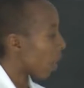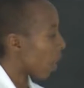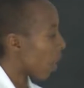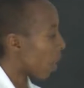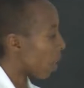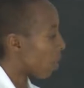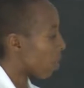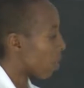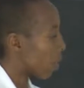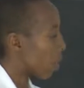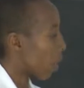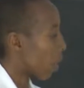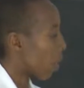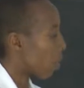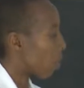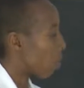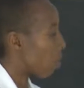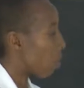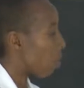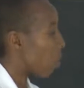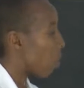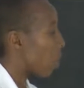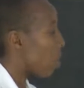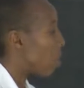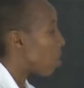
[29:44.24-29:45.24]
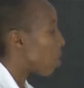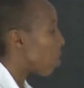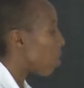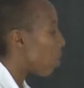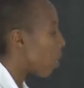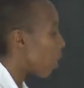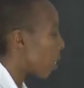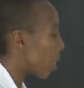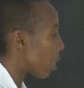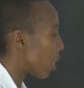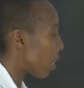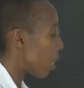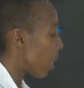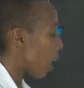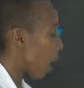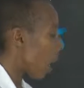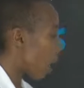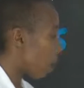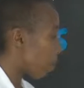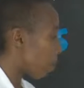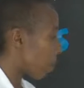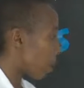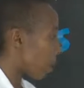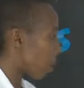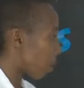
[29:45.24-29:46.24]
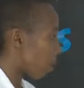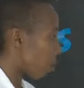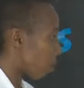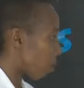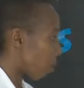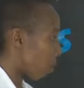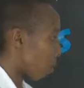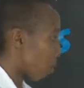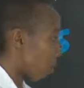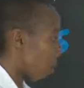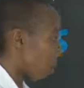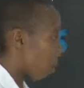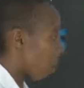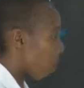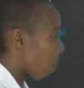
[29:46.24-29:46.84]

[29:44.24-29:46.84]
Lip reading: I'll start with deamination.